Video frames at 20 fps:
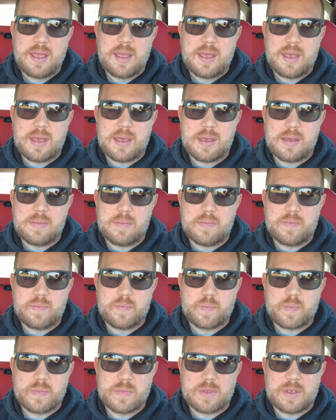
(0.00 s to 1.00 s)
I
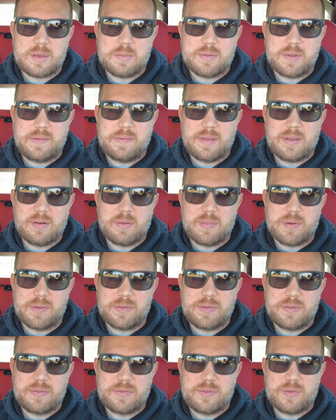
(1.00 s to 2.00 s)
believe they were
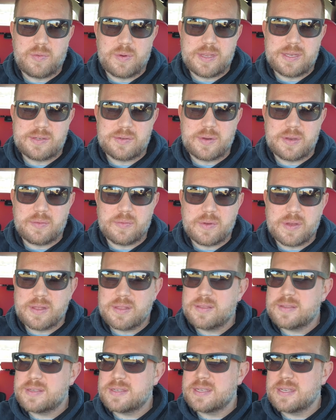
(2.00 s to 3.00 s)
both
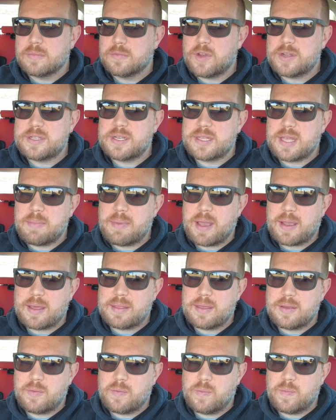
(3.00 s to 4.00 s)
2021s. I take that back. I
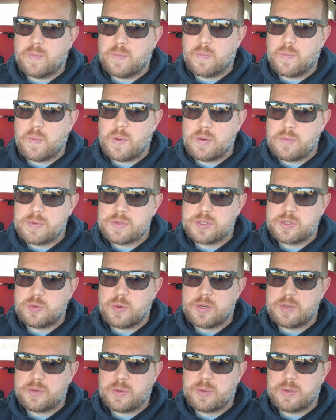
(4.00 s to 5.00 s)
think one was a
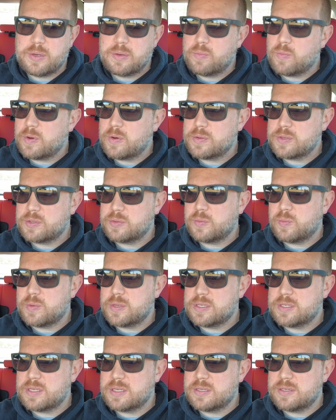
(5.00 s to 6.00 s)
2021, one
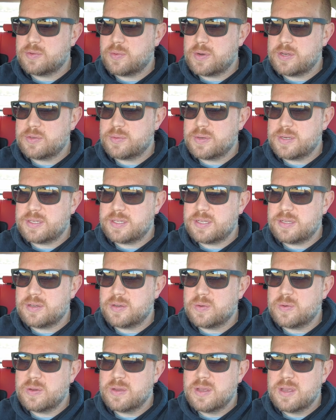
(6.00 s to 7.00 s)
was a
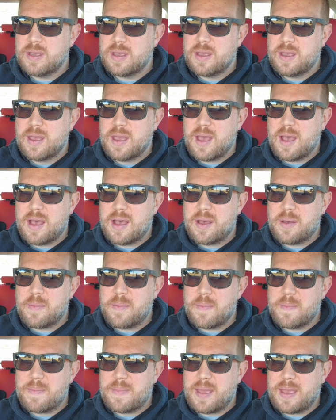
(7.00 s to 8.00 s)
2022.
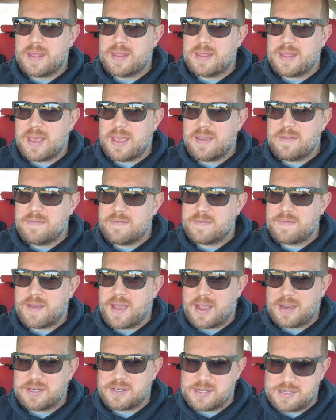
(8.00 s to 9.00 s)
And they've
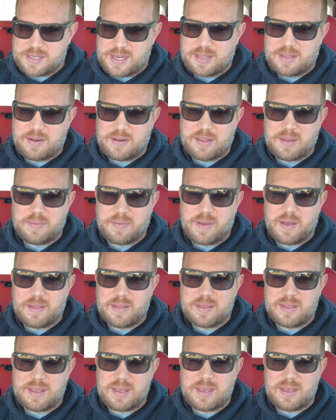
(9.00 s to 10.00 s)
actually sat there
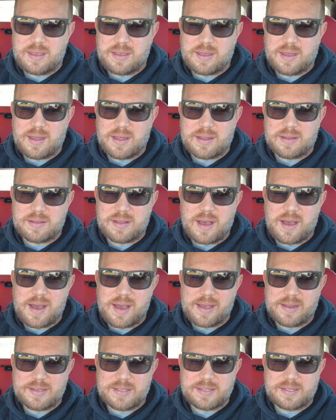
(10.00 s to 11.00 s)
on the
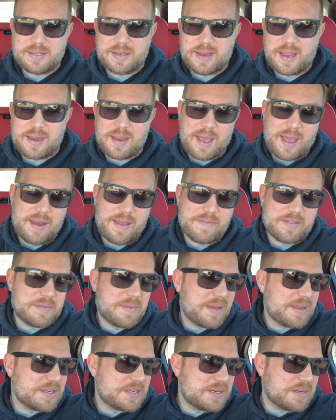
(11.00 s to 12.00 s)
lot, and I'd have to
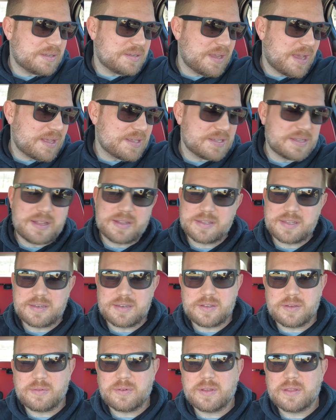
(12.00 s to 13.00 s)
imagine it has a lot to
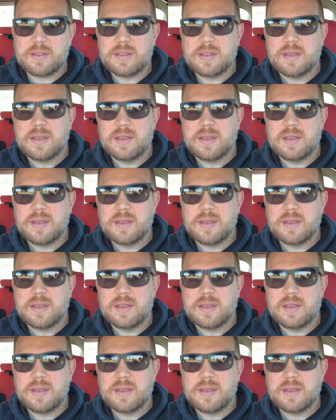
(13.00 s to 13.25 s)
do with